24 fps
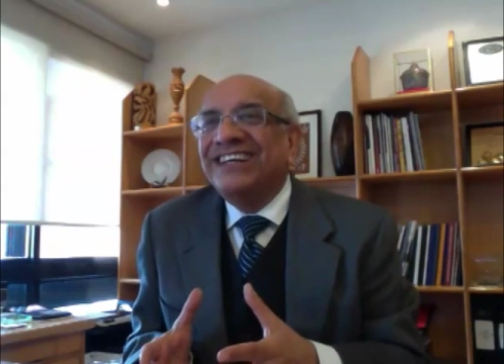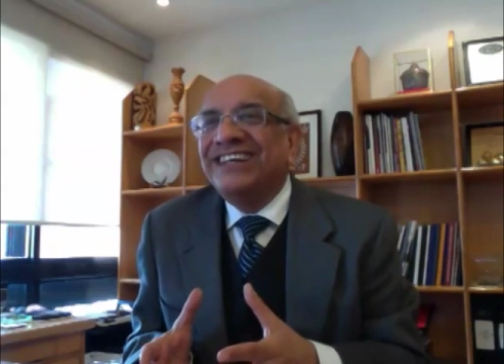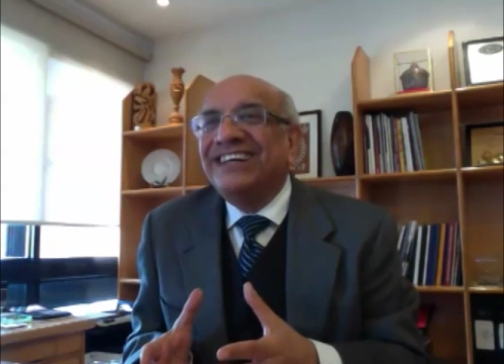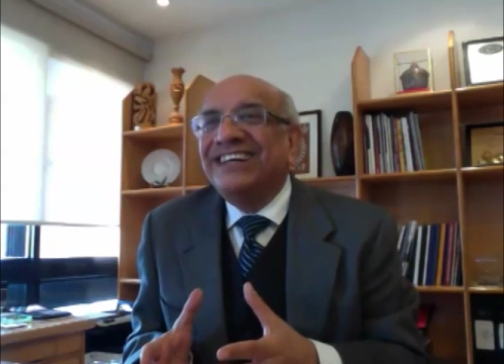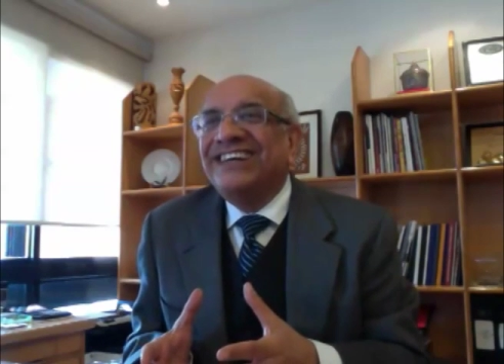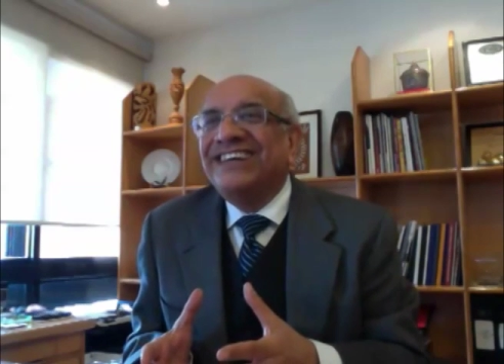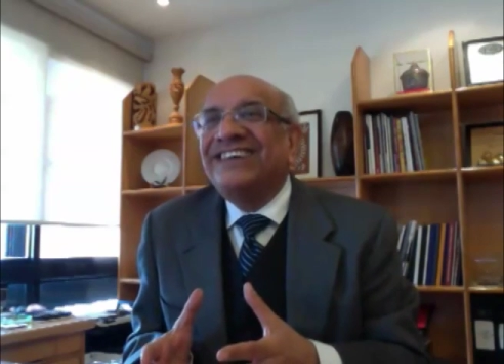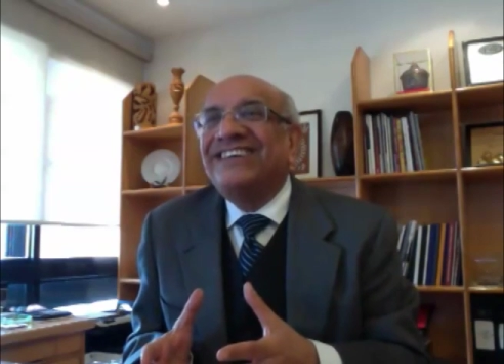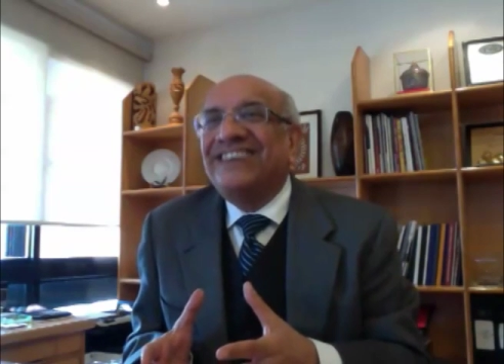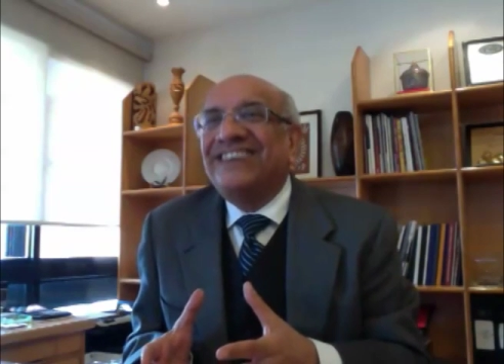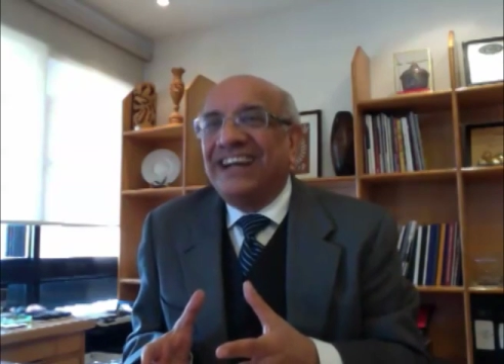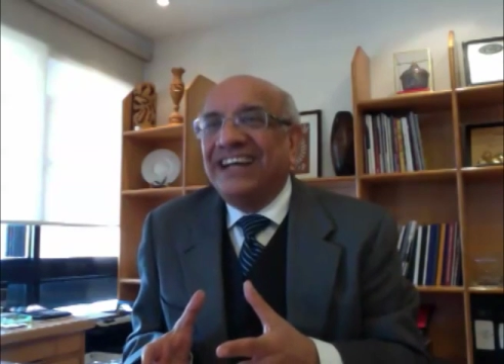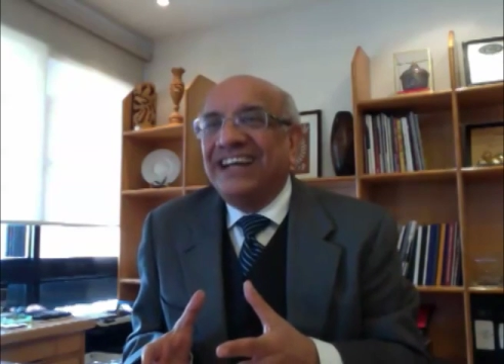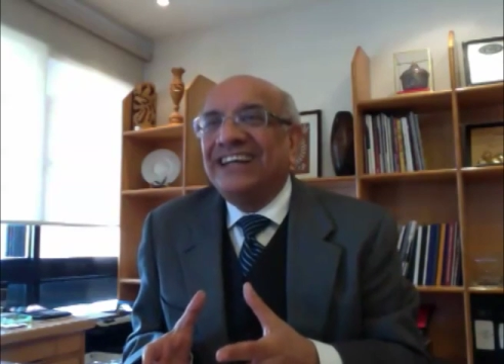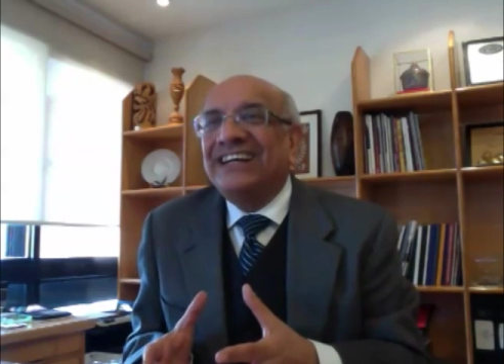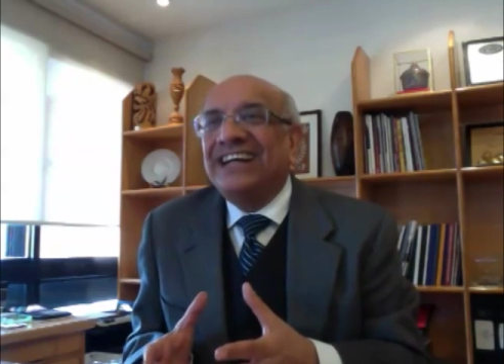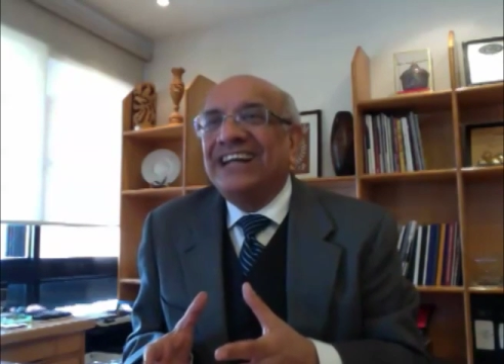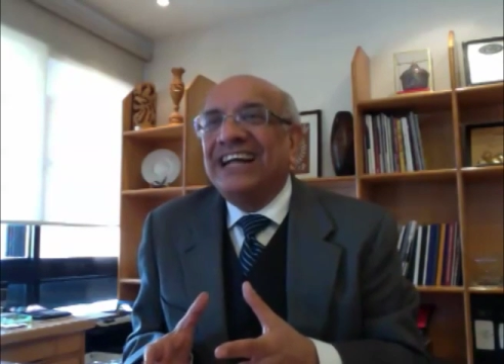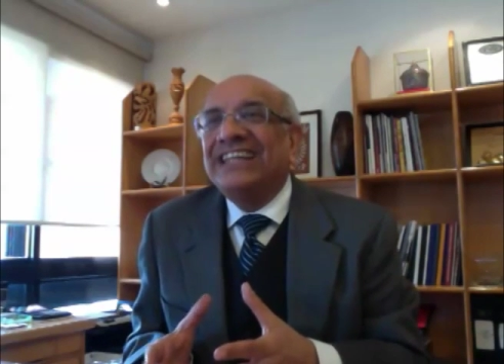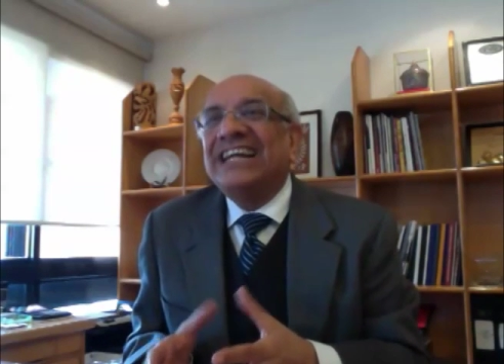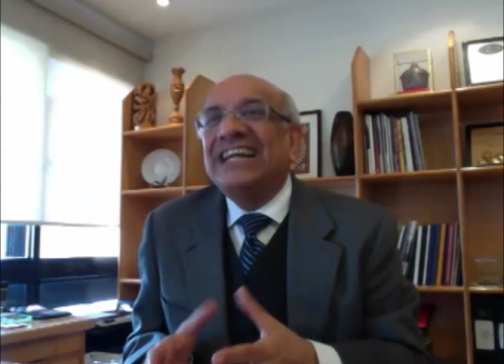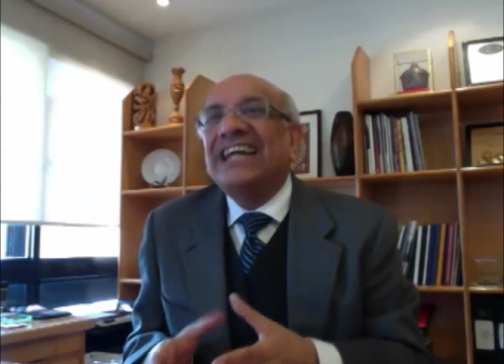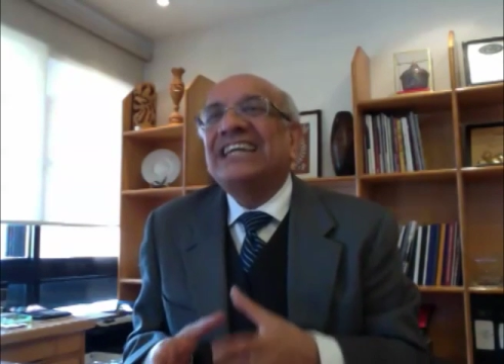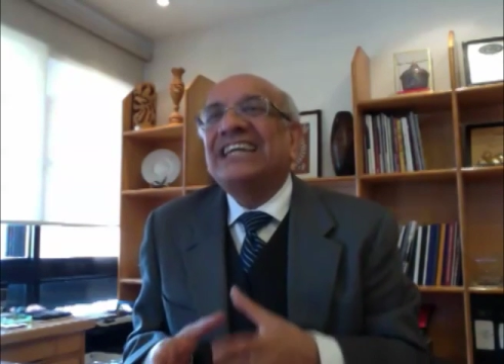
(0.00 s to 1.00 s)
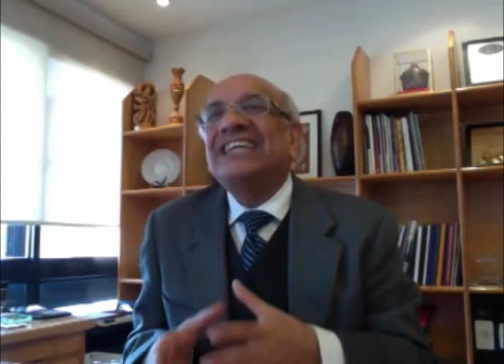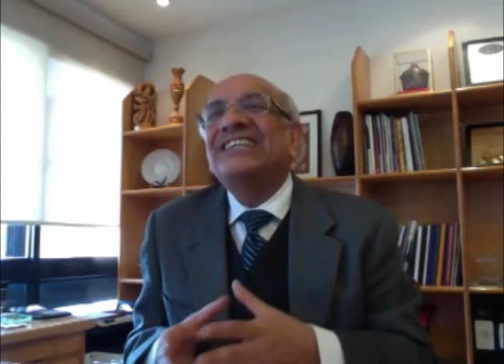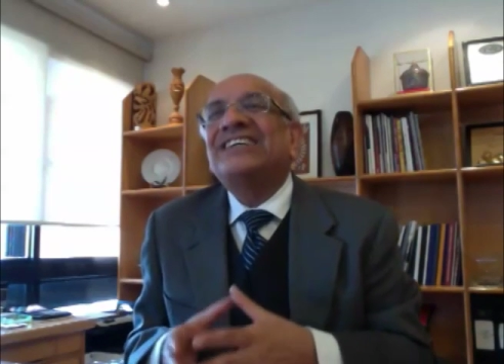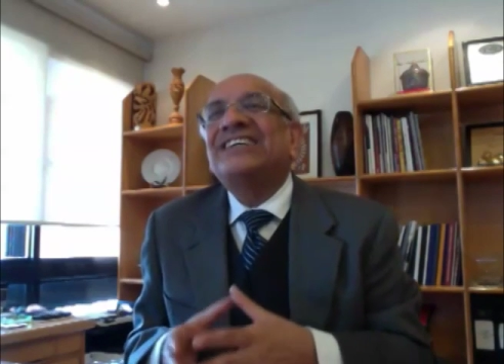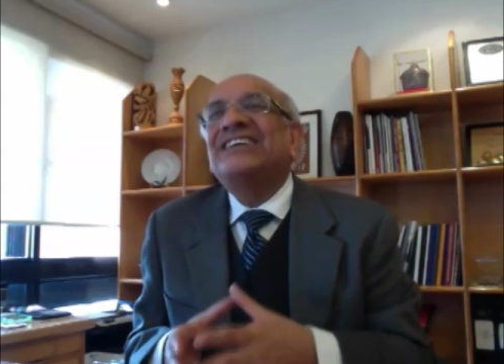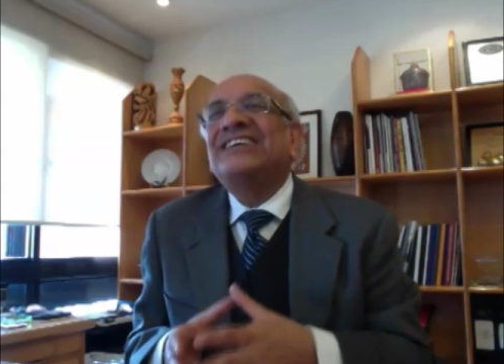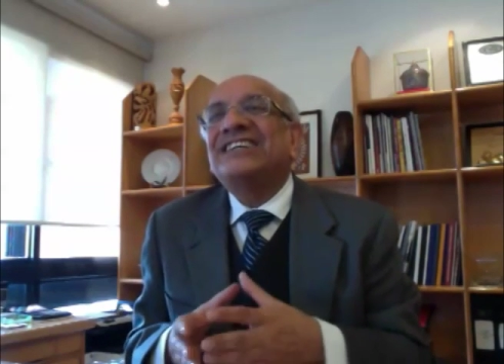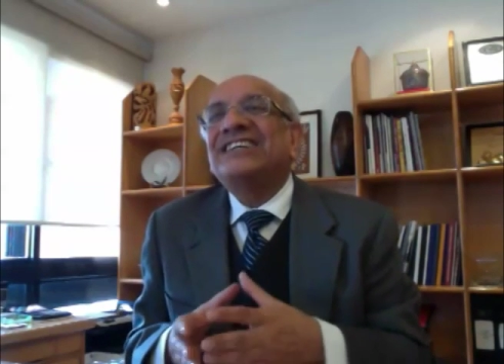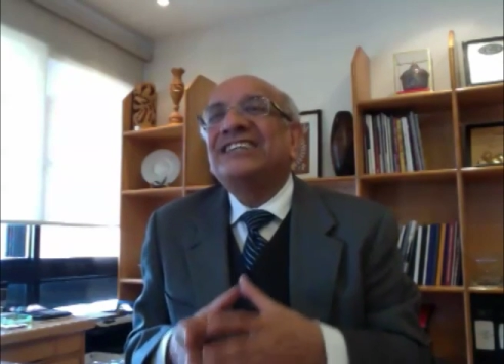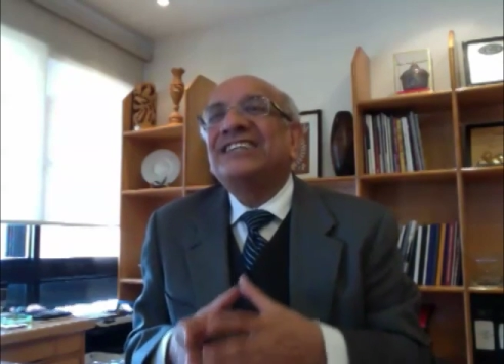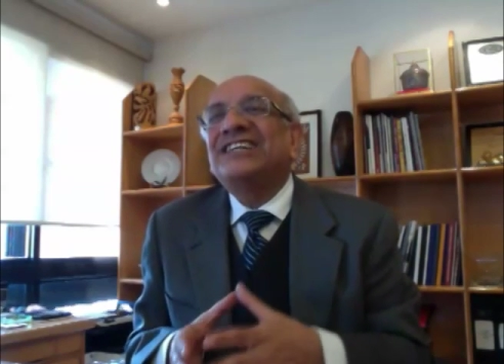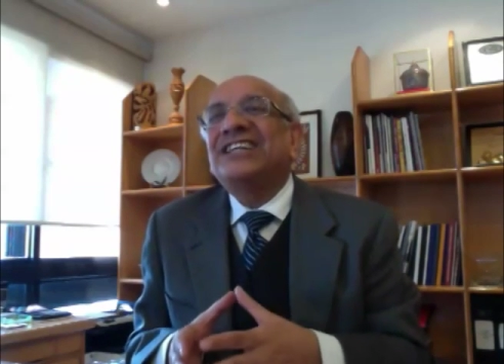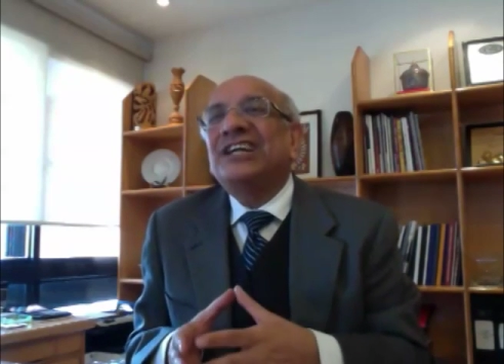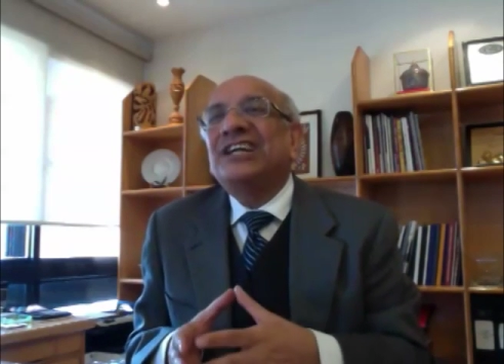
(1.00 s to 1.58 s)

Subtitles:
the CIO who's deciding it.